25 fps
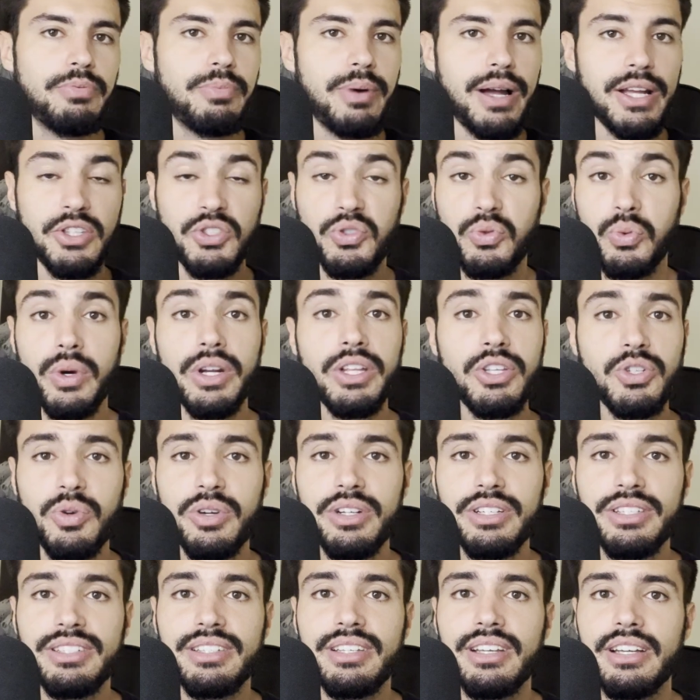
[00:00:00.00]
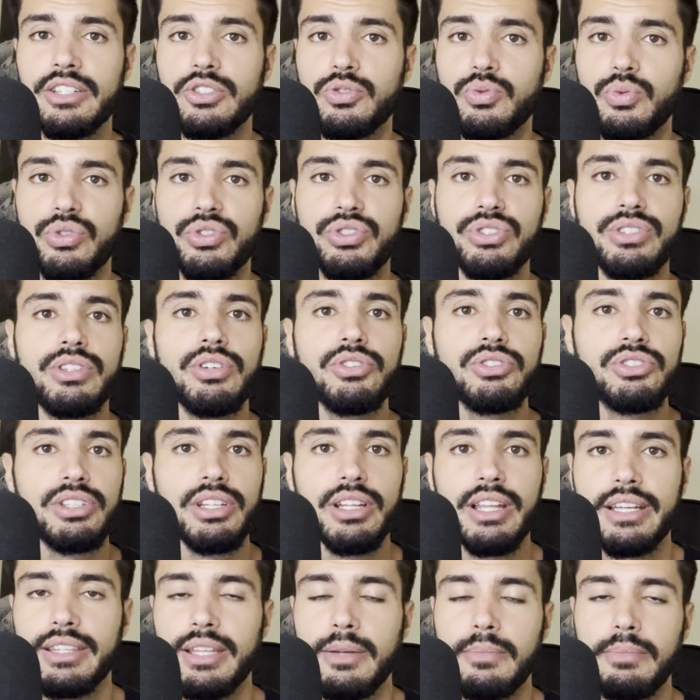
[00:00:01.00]
by 2026 we're still
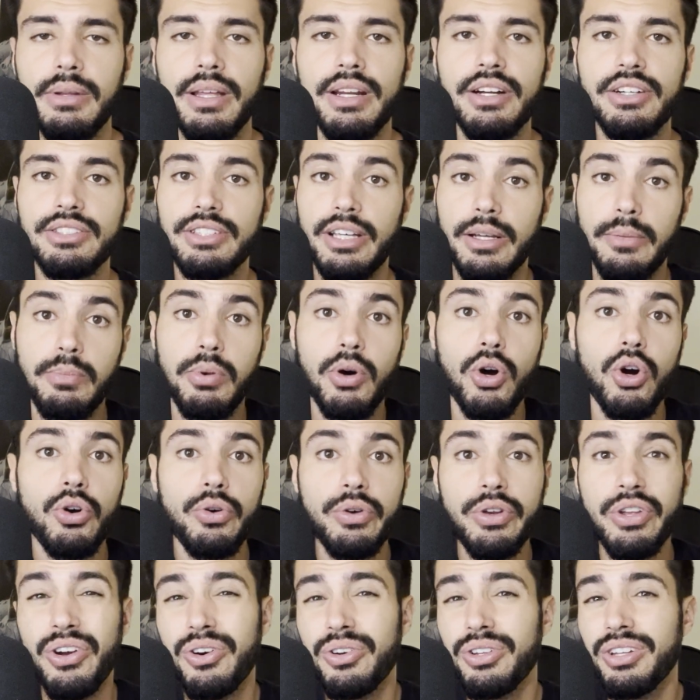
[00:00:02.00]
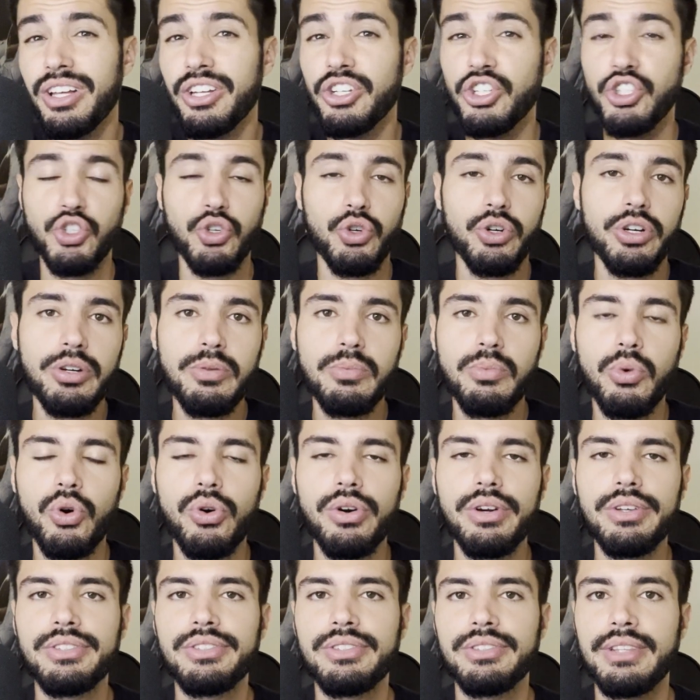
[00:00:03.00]
selecting players like Paul Riola, Jordan
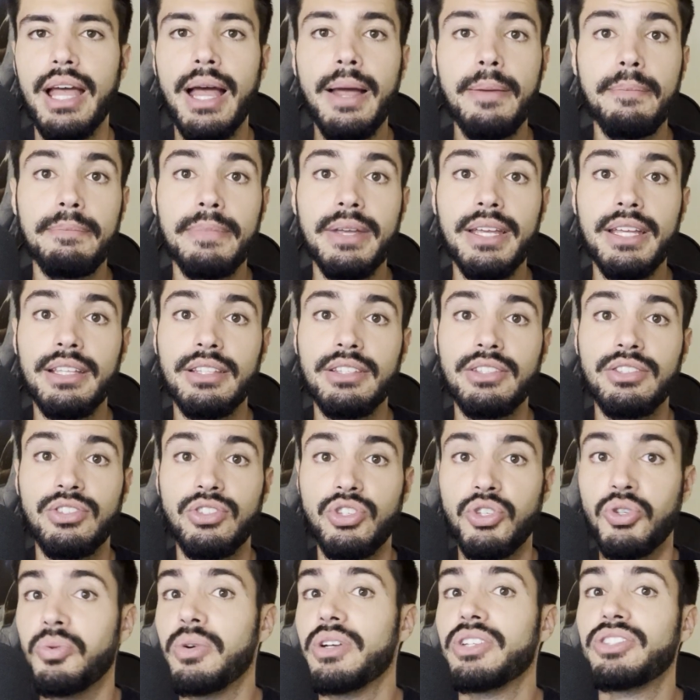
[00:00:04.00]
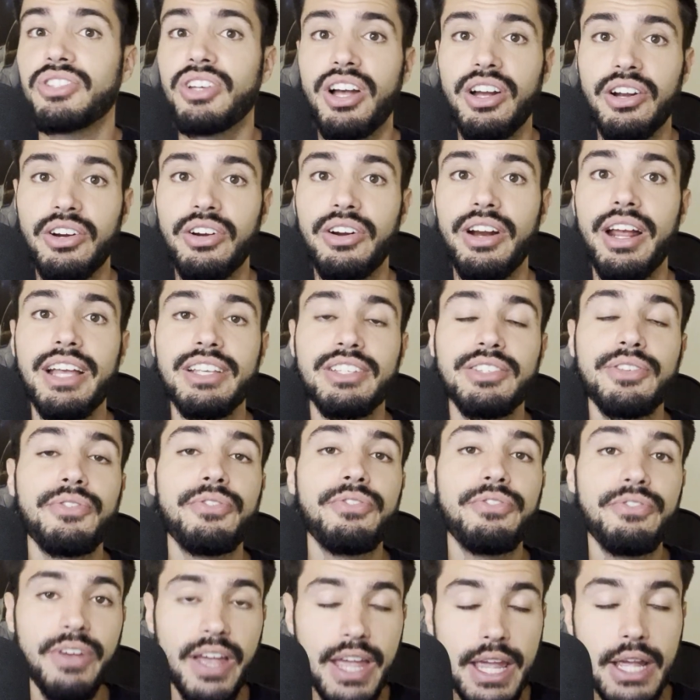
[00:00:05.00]
Morris, that means US soccer has
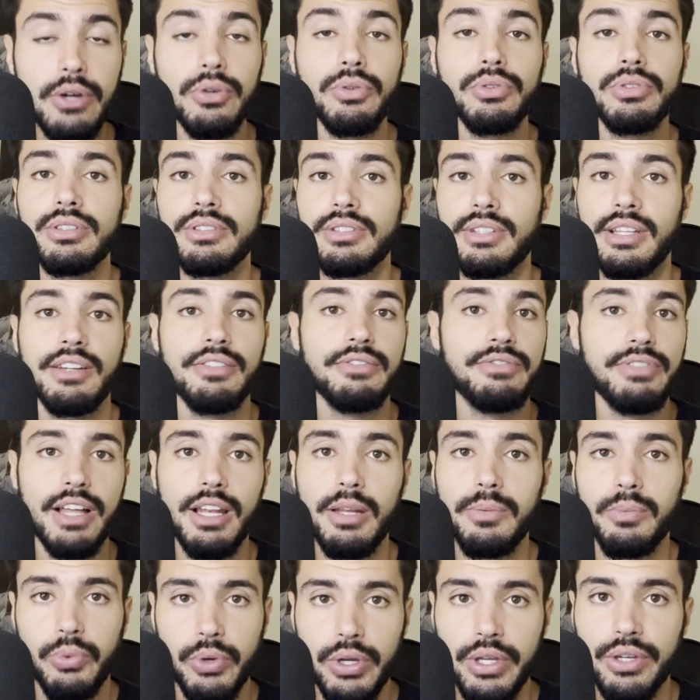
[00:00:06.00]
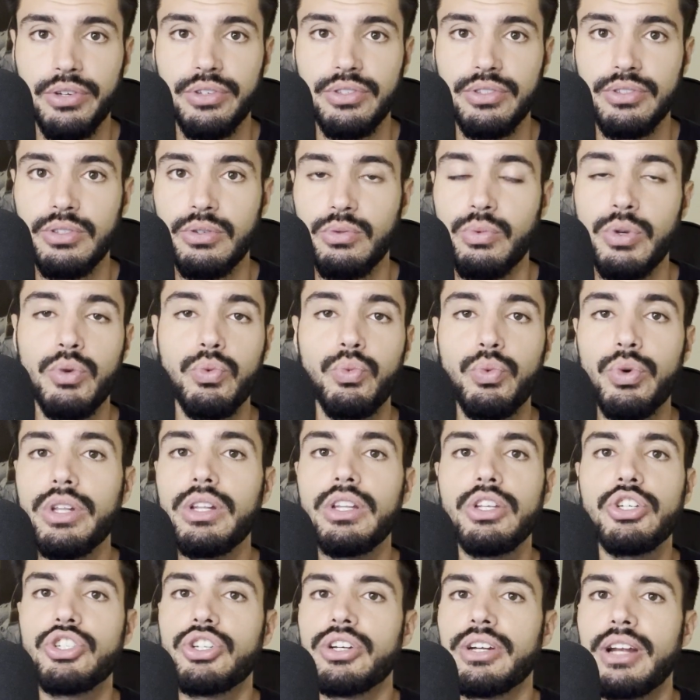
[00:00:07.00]
failed to develop wingers. We
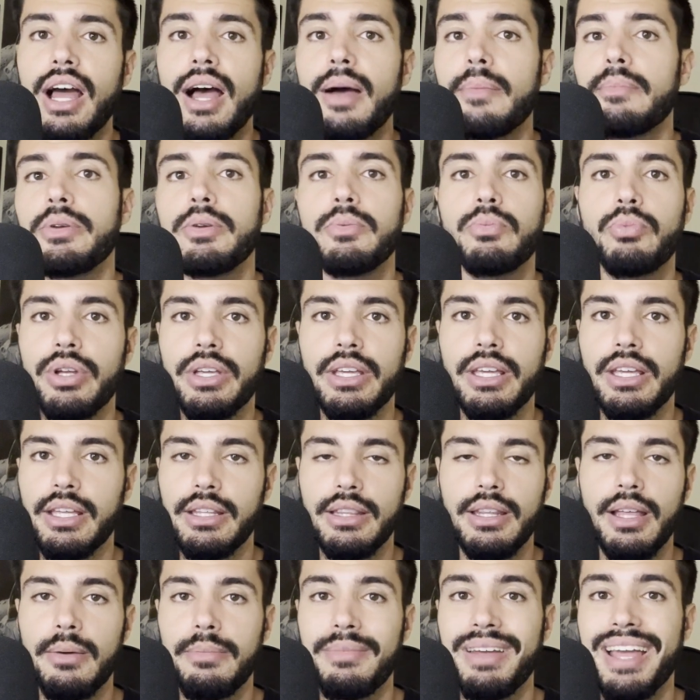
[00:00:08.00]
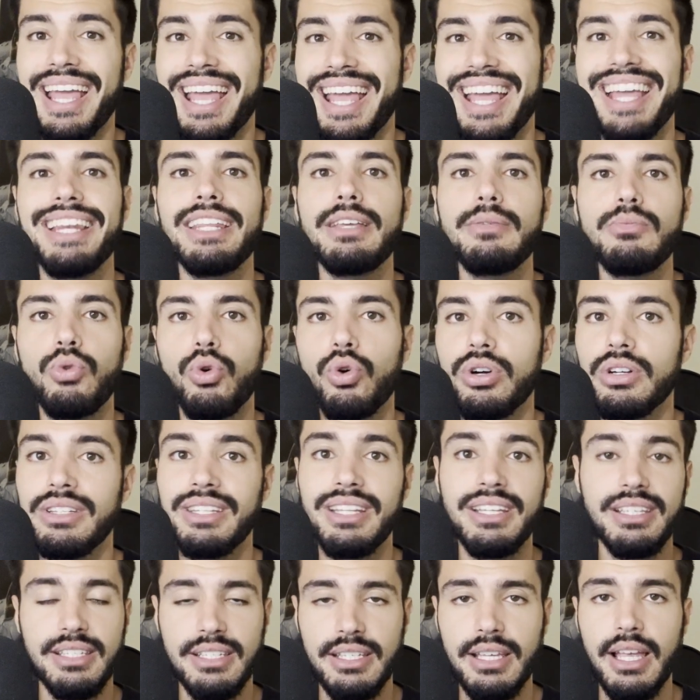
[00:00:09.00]
really should not be bringing them anymore
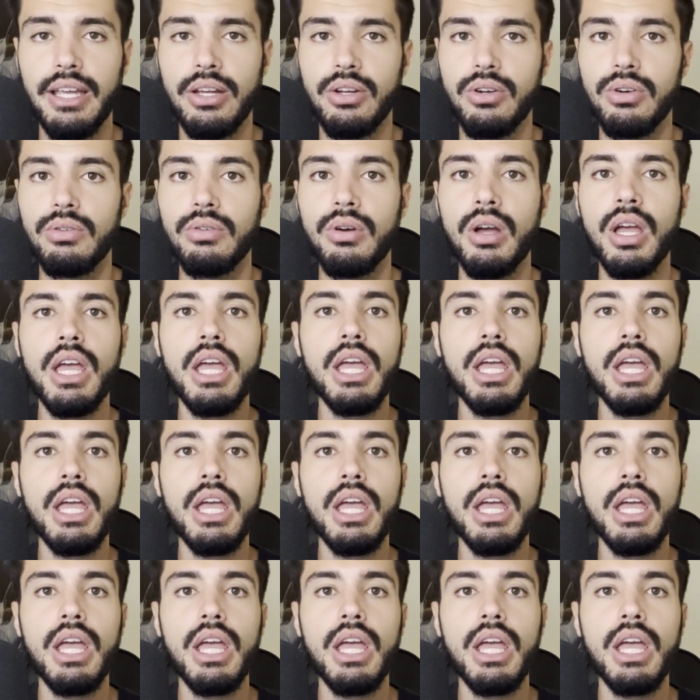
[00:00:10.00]
this cycle,